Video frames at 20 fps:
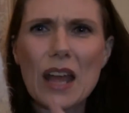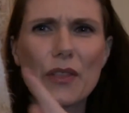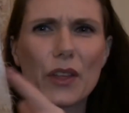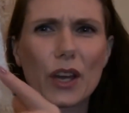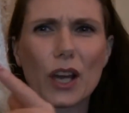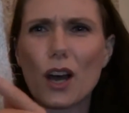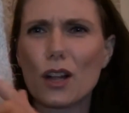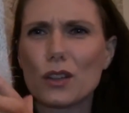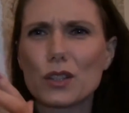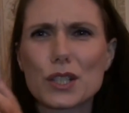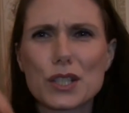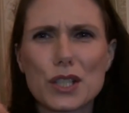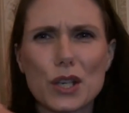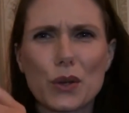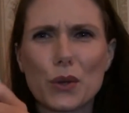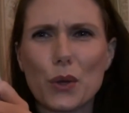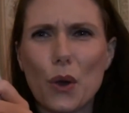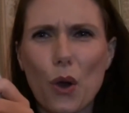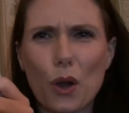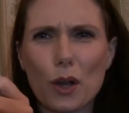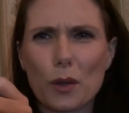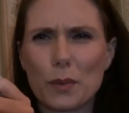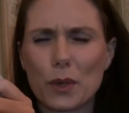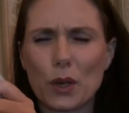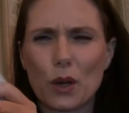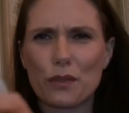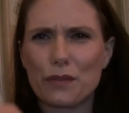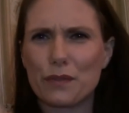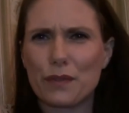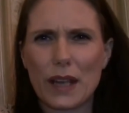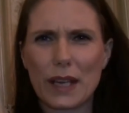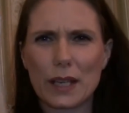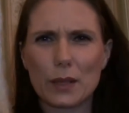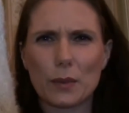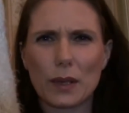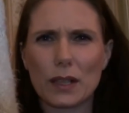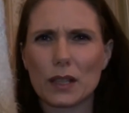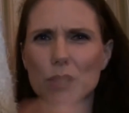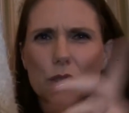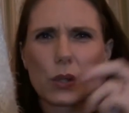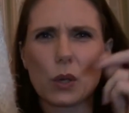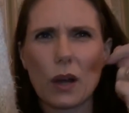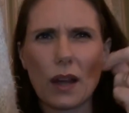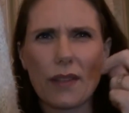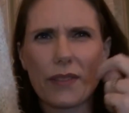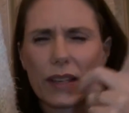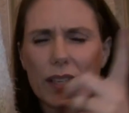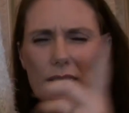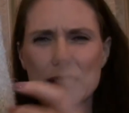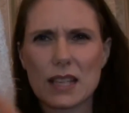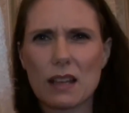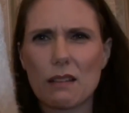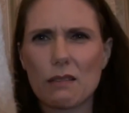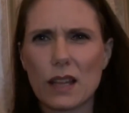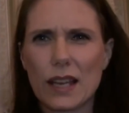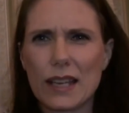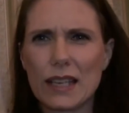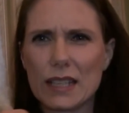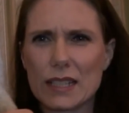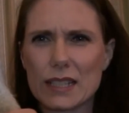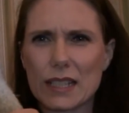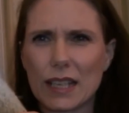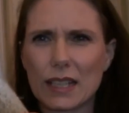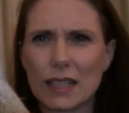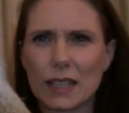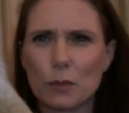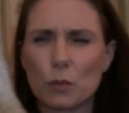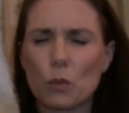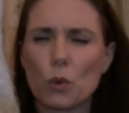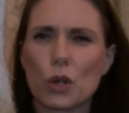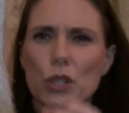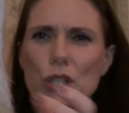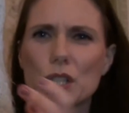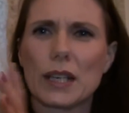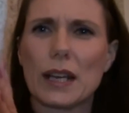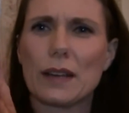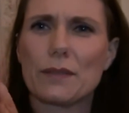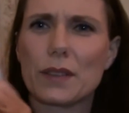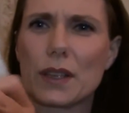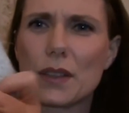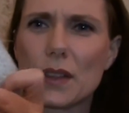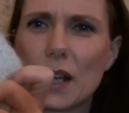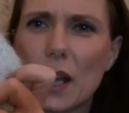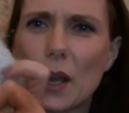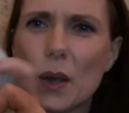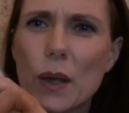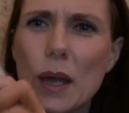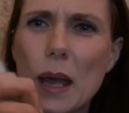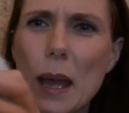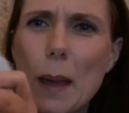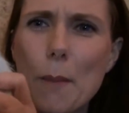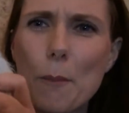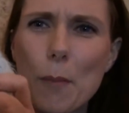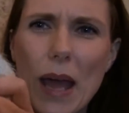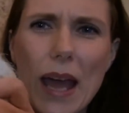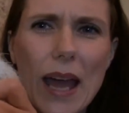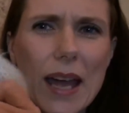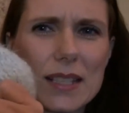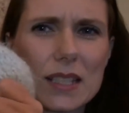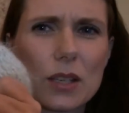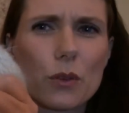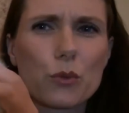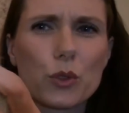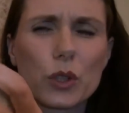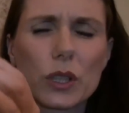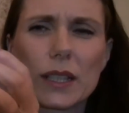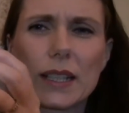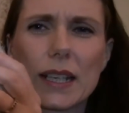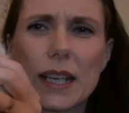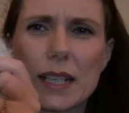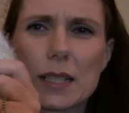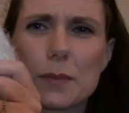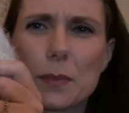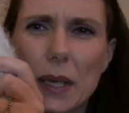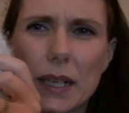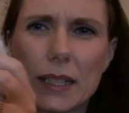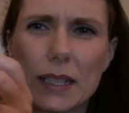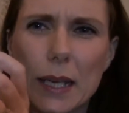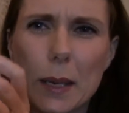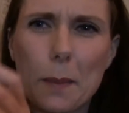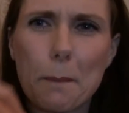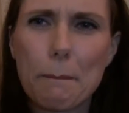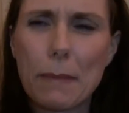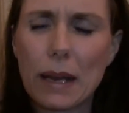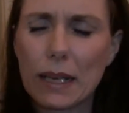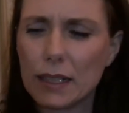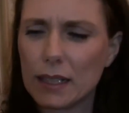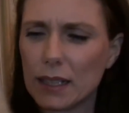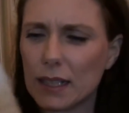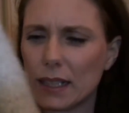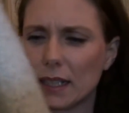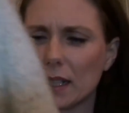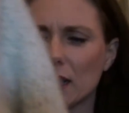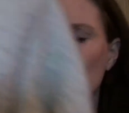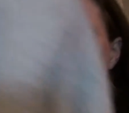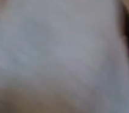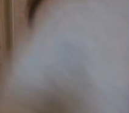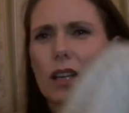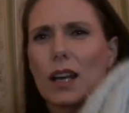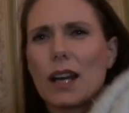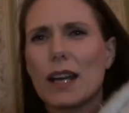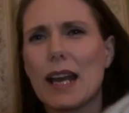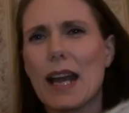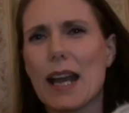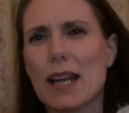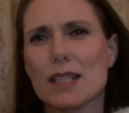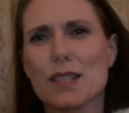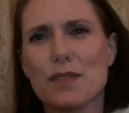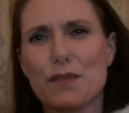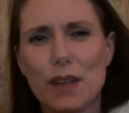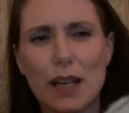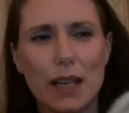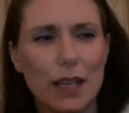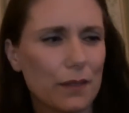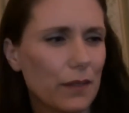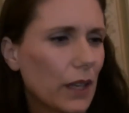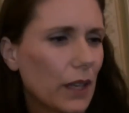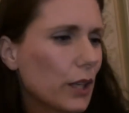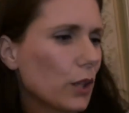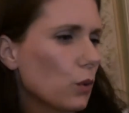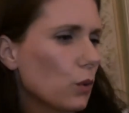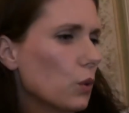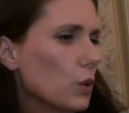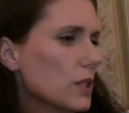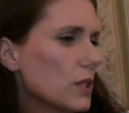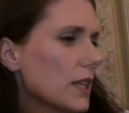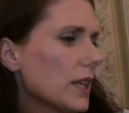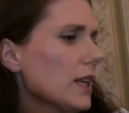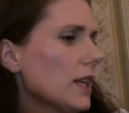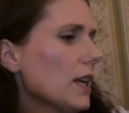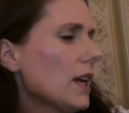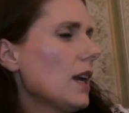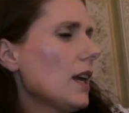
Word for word: The colours are not coming off very well at all. I think it's that light is kind of washing everything out, but it is a really nice, pretty mint green colour, and it is very, very cosy